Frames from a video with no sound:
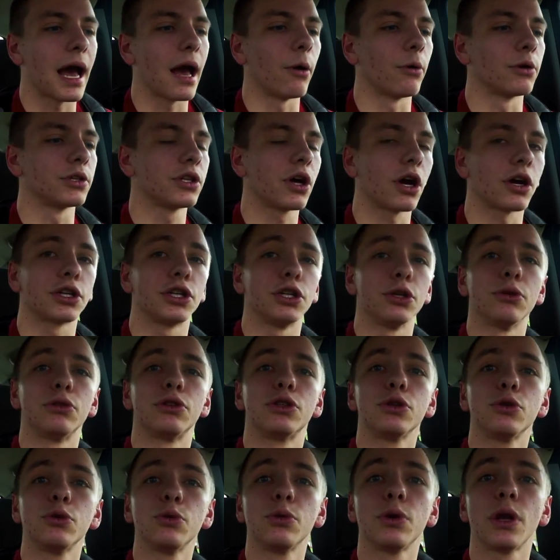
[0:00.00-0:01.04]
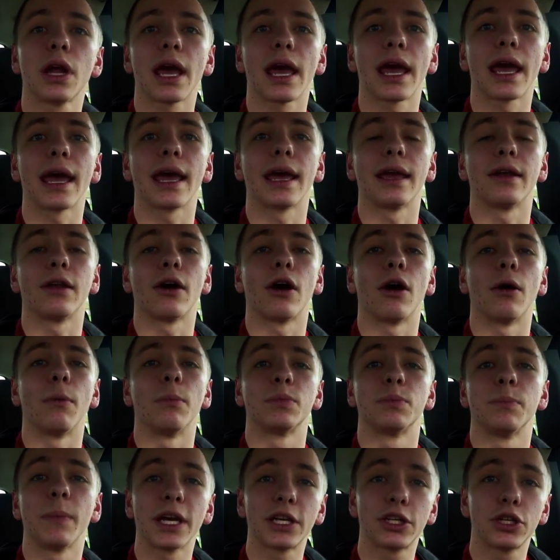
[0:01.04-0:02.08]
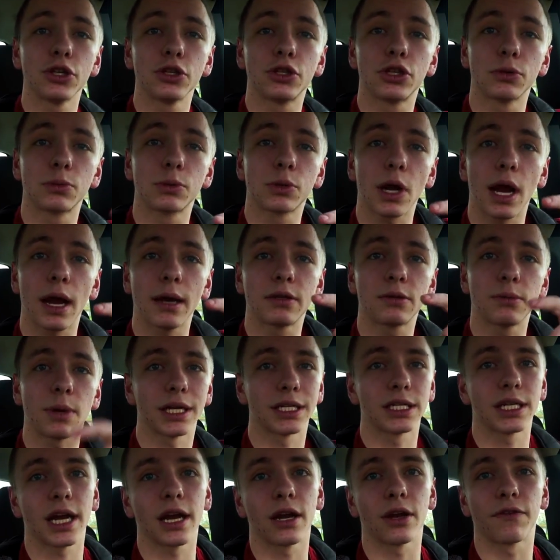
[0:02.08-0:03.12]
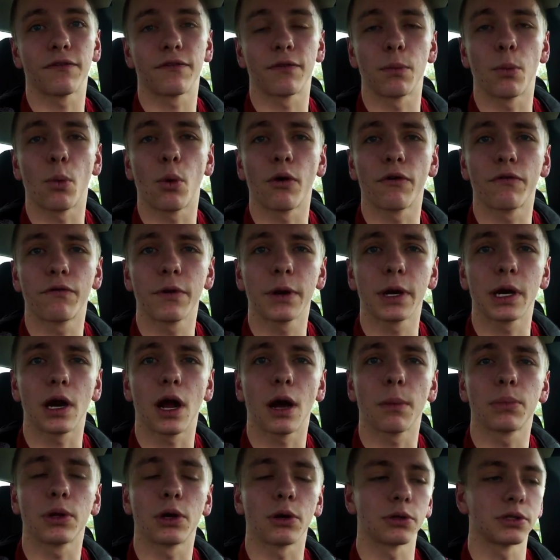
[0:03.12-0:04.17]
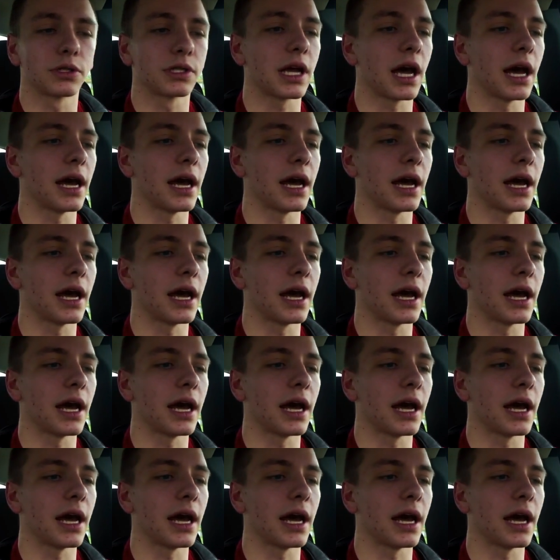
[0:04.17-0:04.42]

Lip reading: I will talk to you soon, and make sure you subscribe to my channel for more freaking uploads,